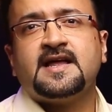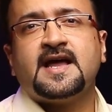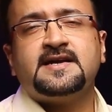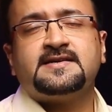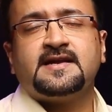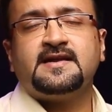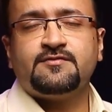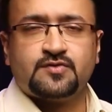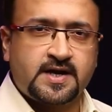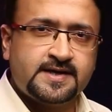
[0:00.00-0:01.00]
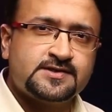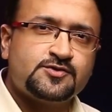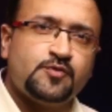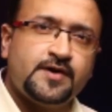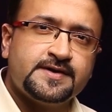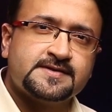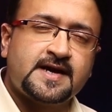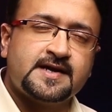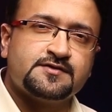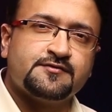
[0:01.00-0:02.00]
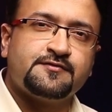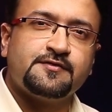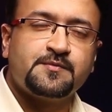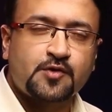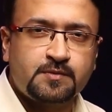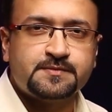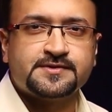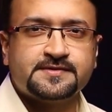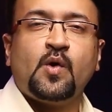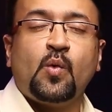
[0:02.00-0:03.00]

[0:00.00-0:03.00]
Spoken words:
and it can give rise to various kinds of problems.